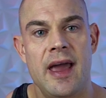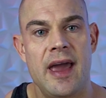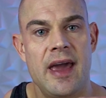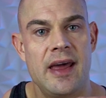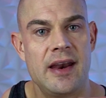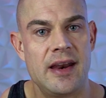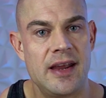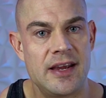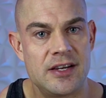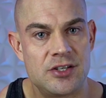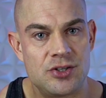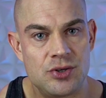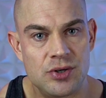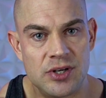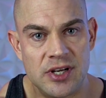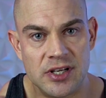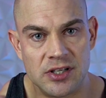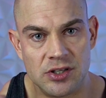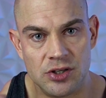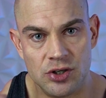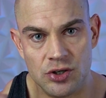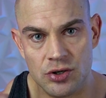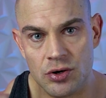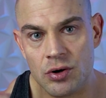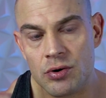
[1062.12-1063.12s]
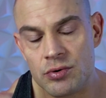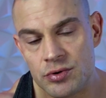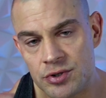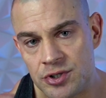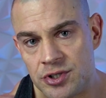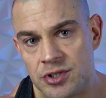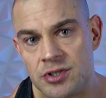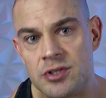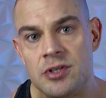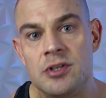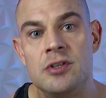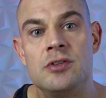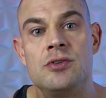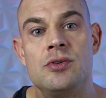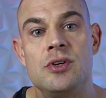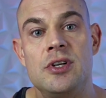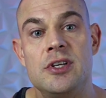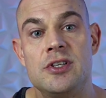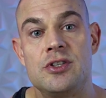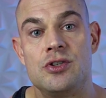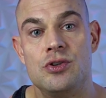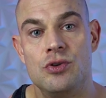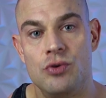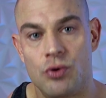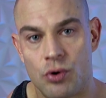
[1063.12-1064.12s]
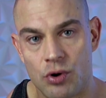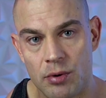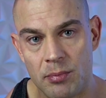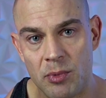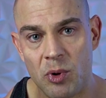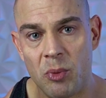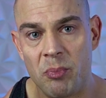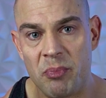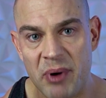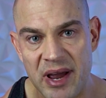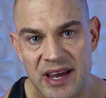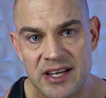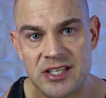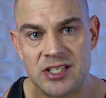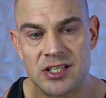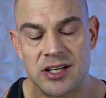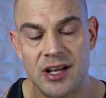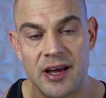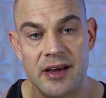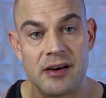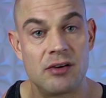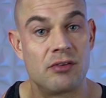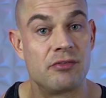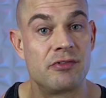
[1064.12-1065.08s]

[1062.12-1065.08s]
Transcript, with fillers: And as you get used to this normal baseline